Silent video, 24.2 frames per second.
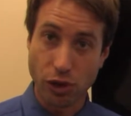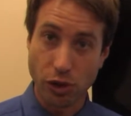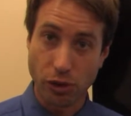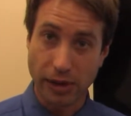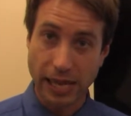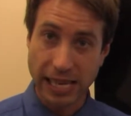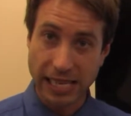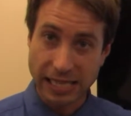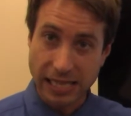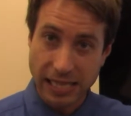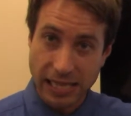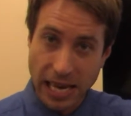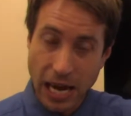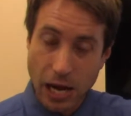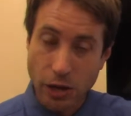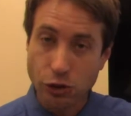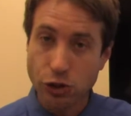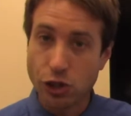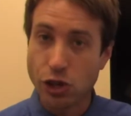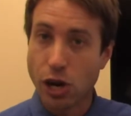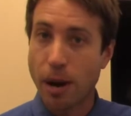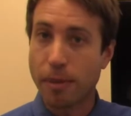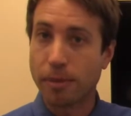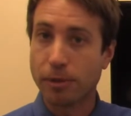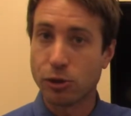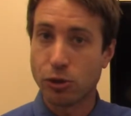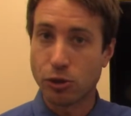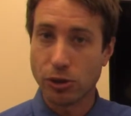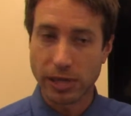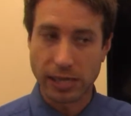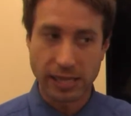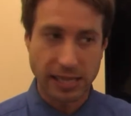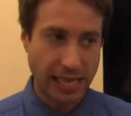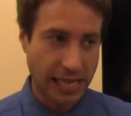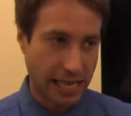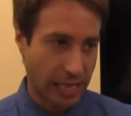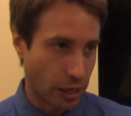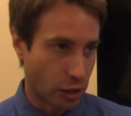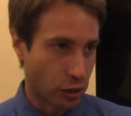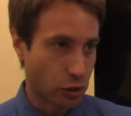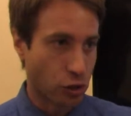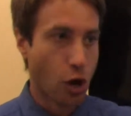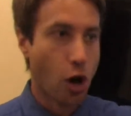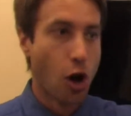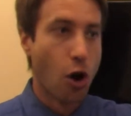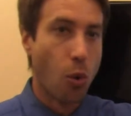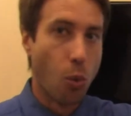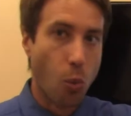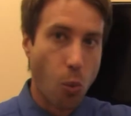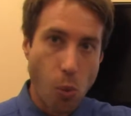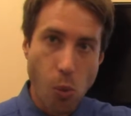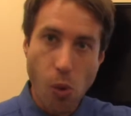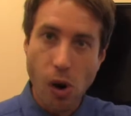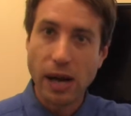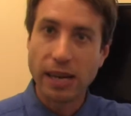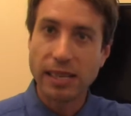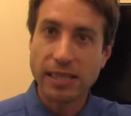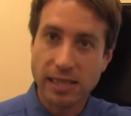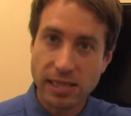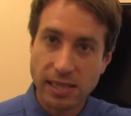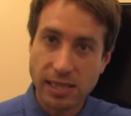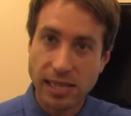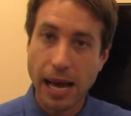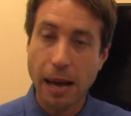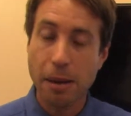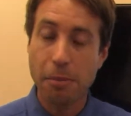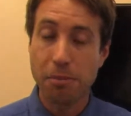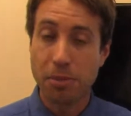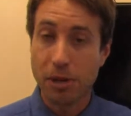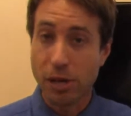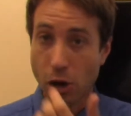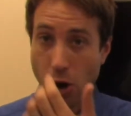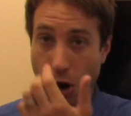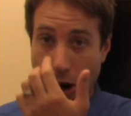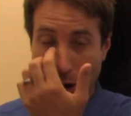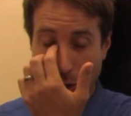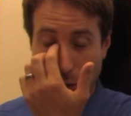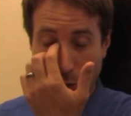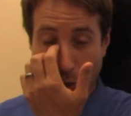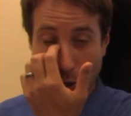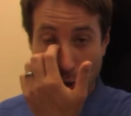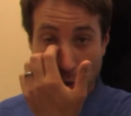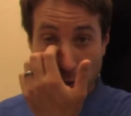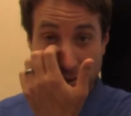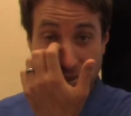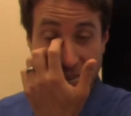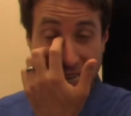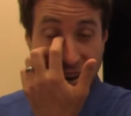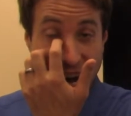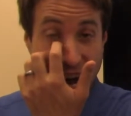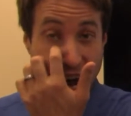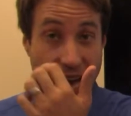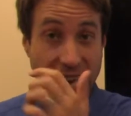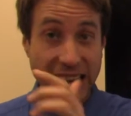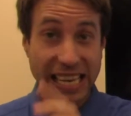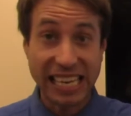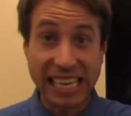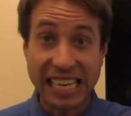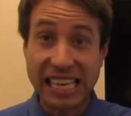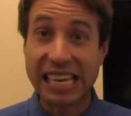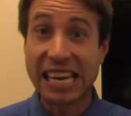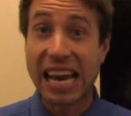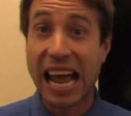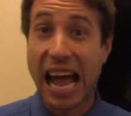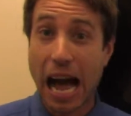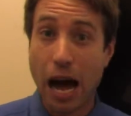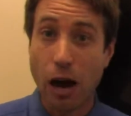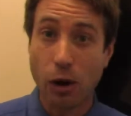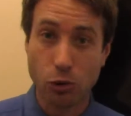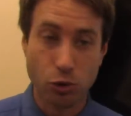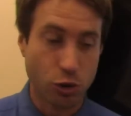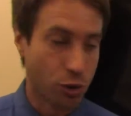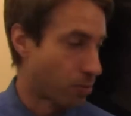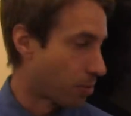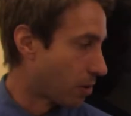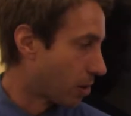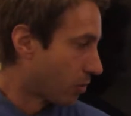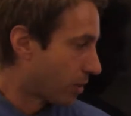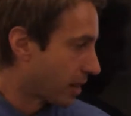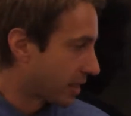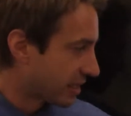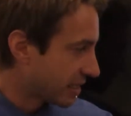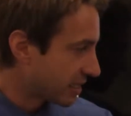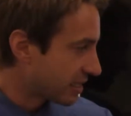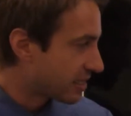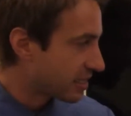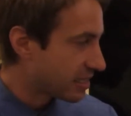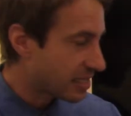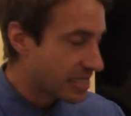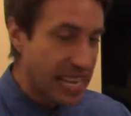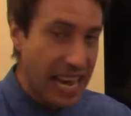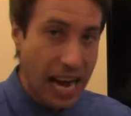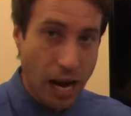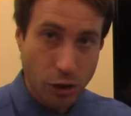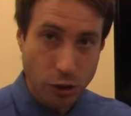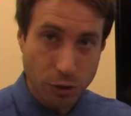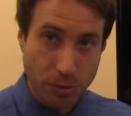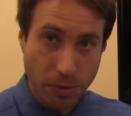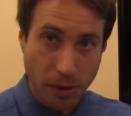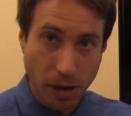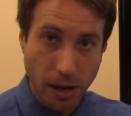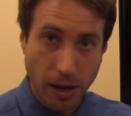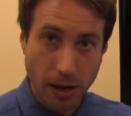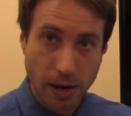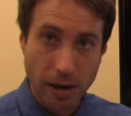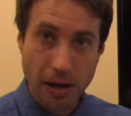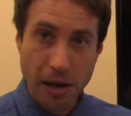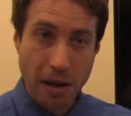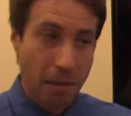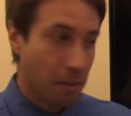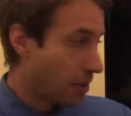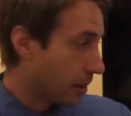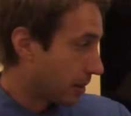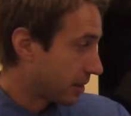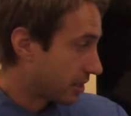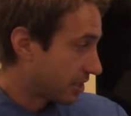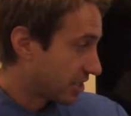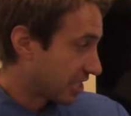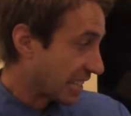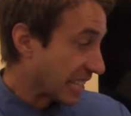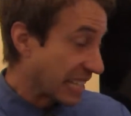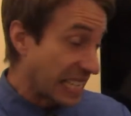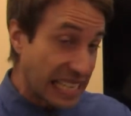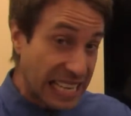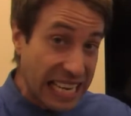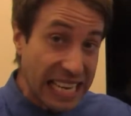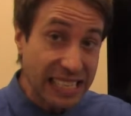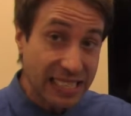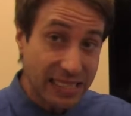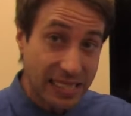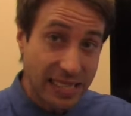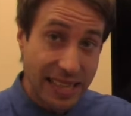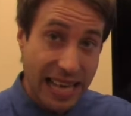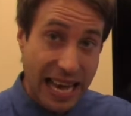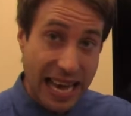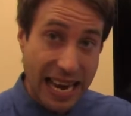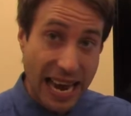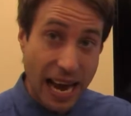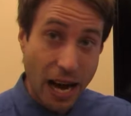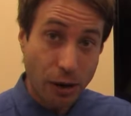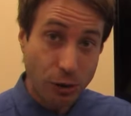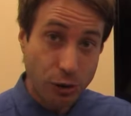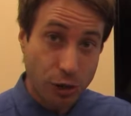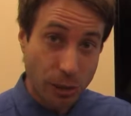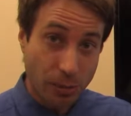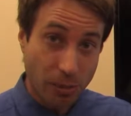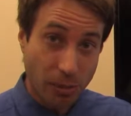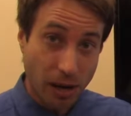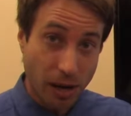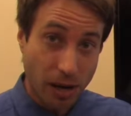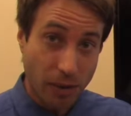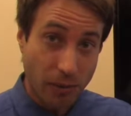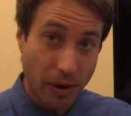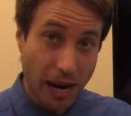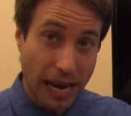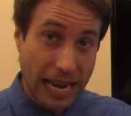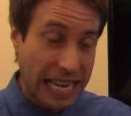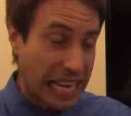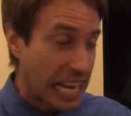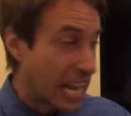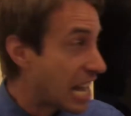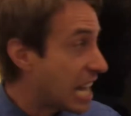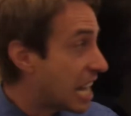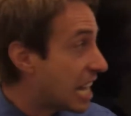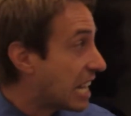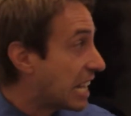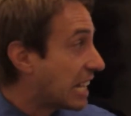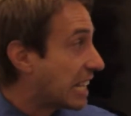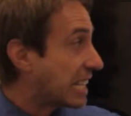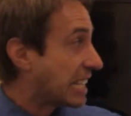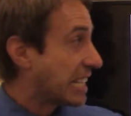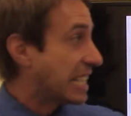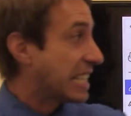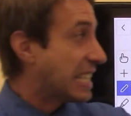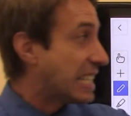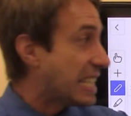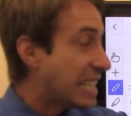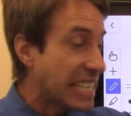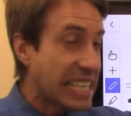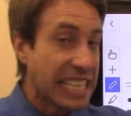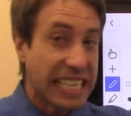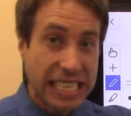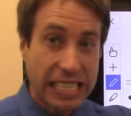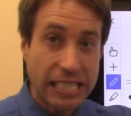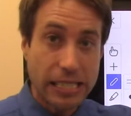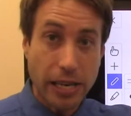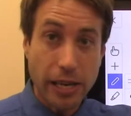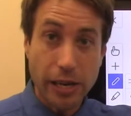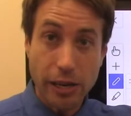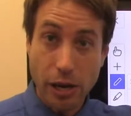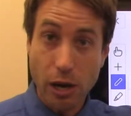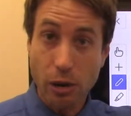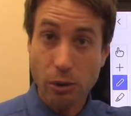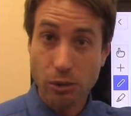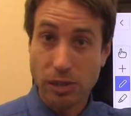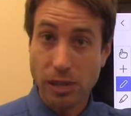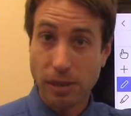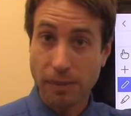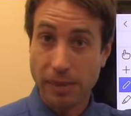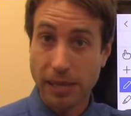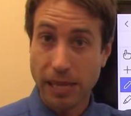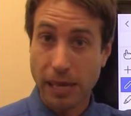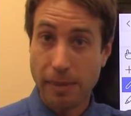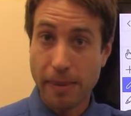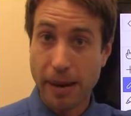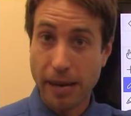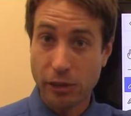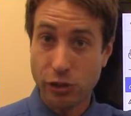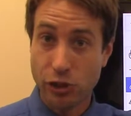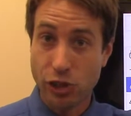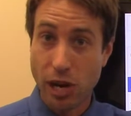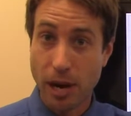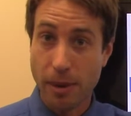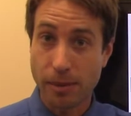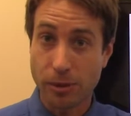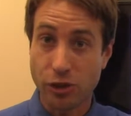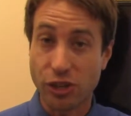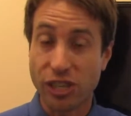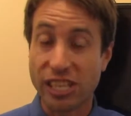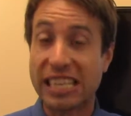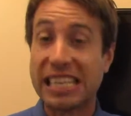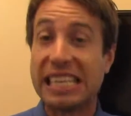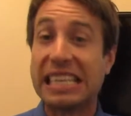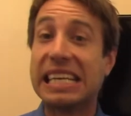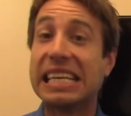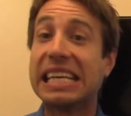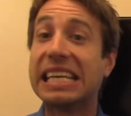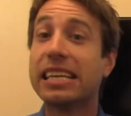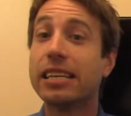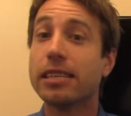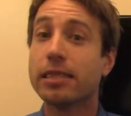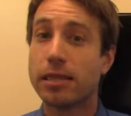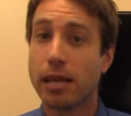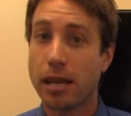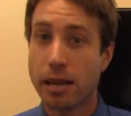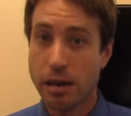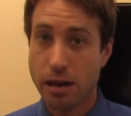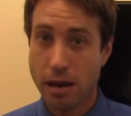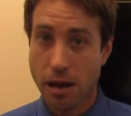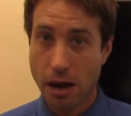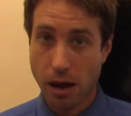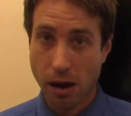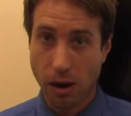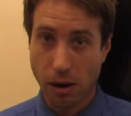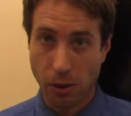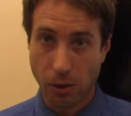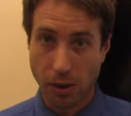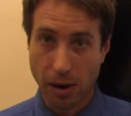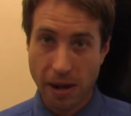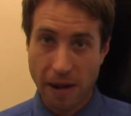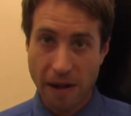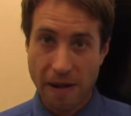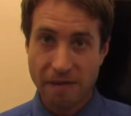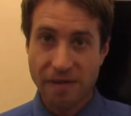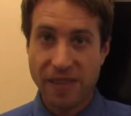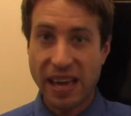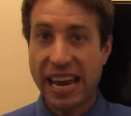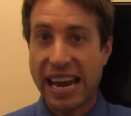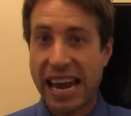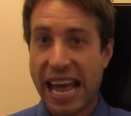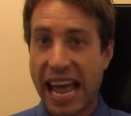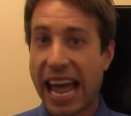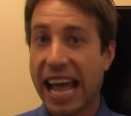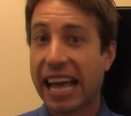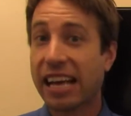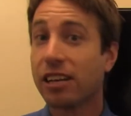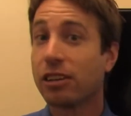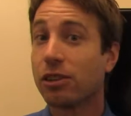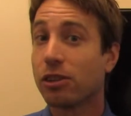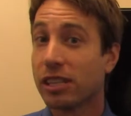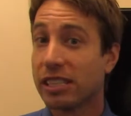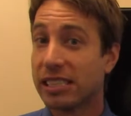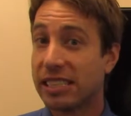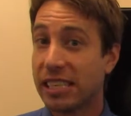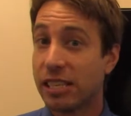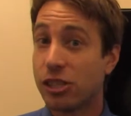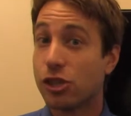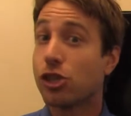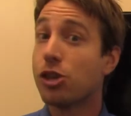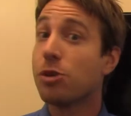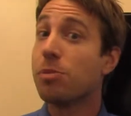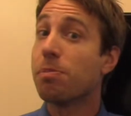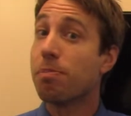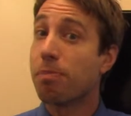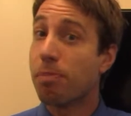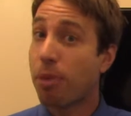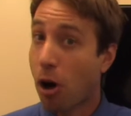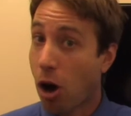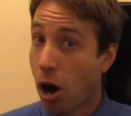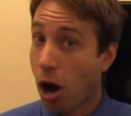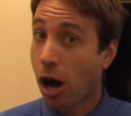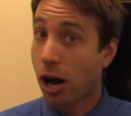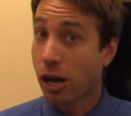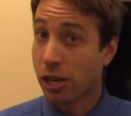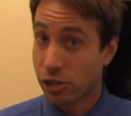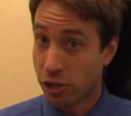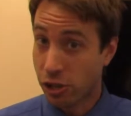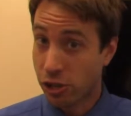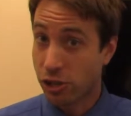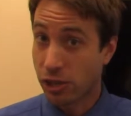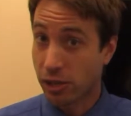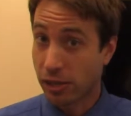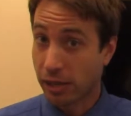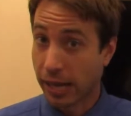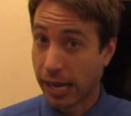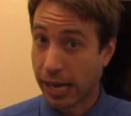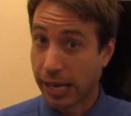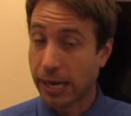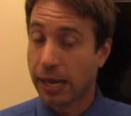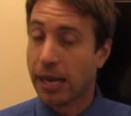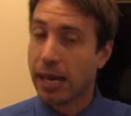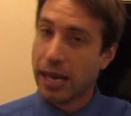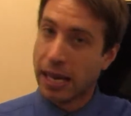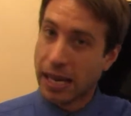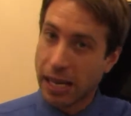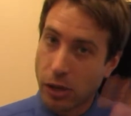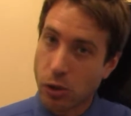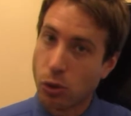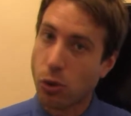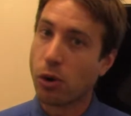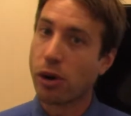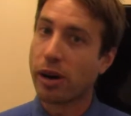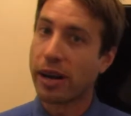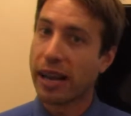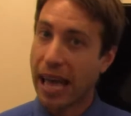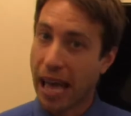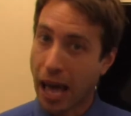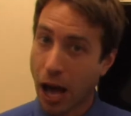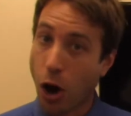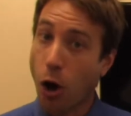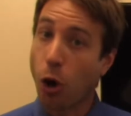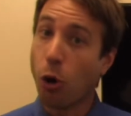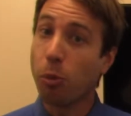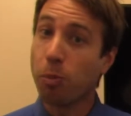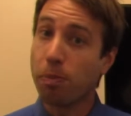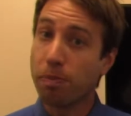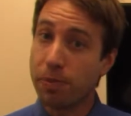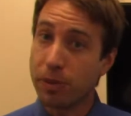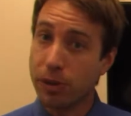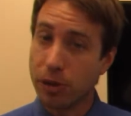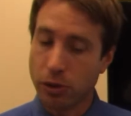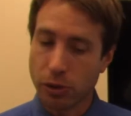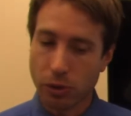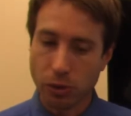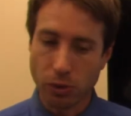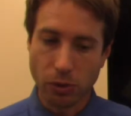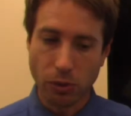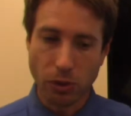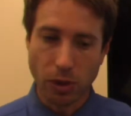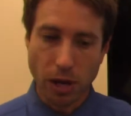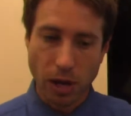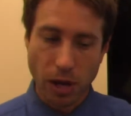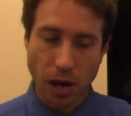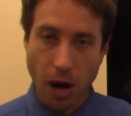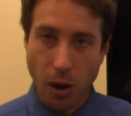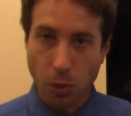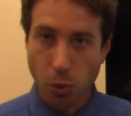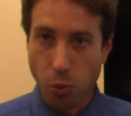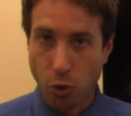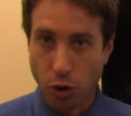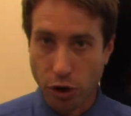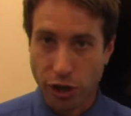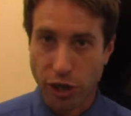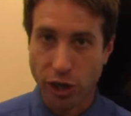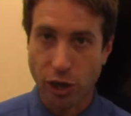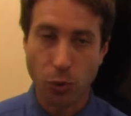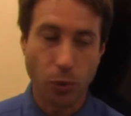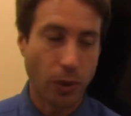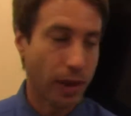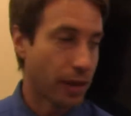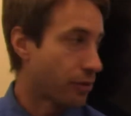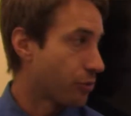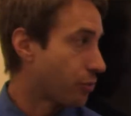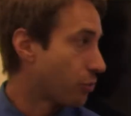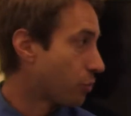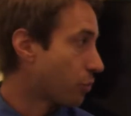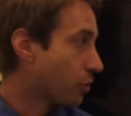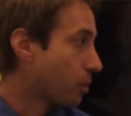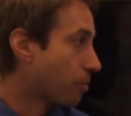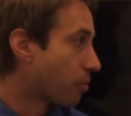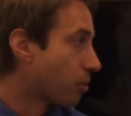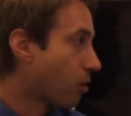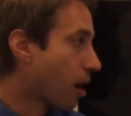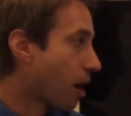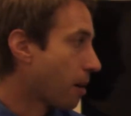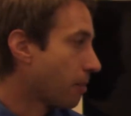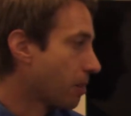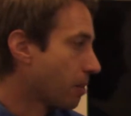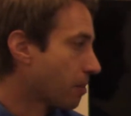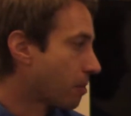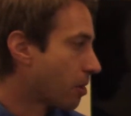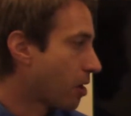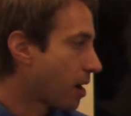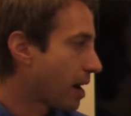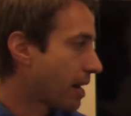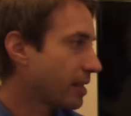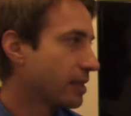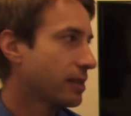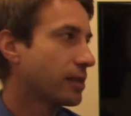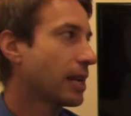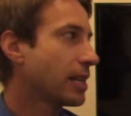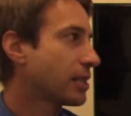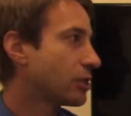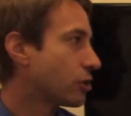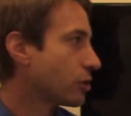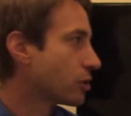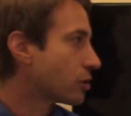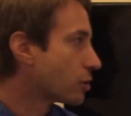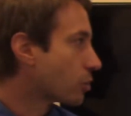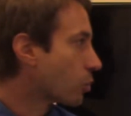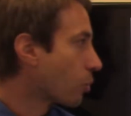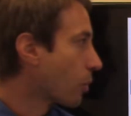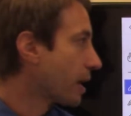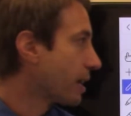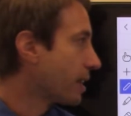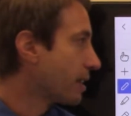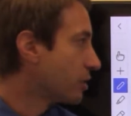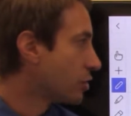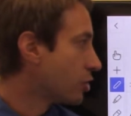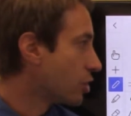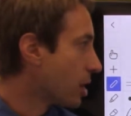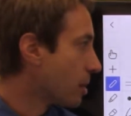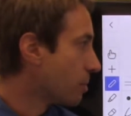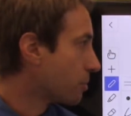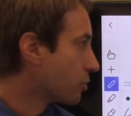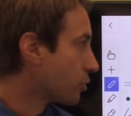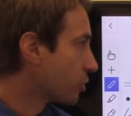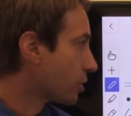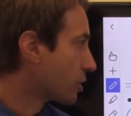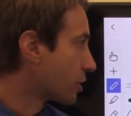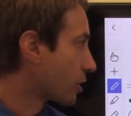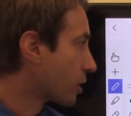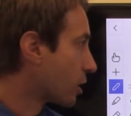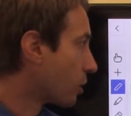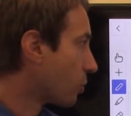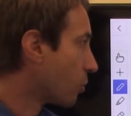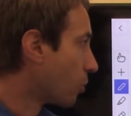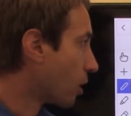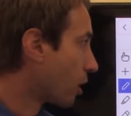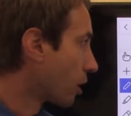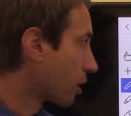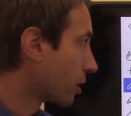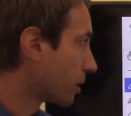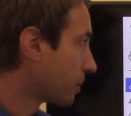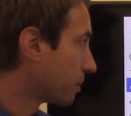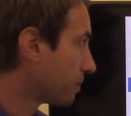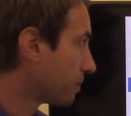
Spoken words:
Okay, see how geometry is taking us one step beyond what we got in algebra, right? This is the algebra, but to get to that algebra, right, you needed to know something about geometry. You needed to know that angle addition postulate in order to help you work your way through the problem. All right, that's just the way that geometry is going to work.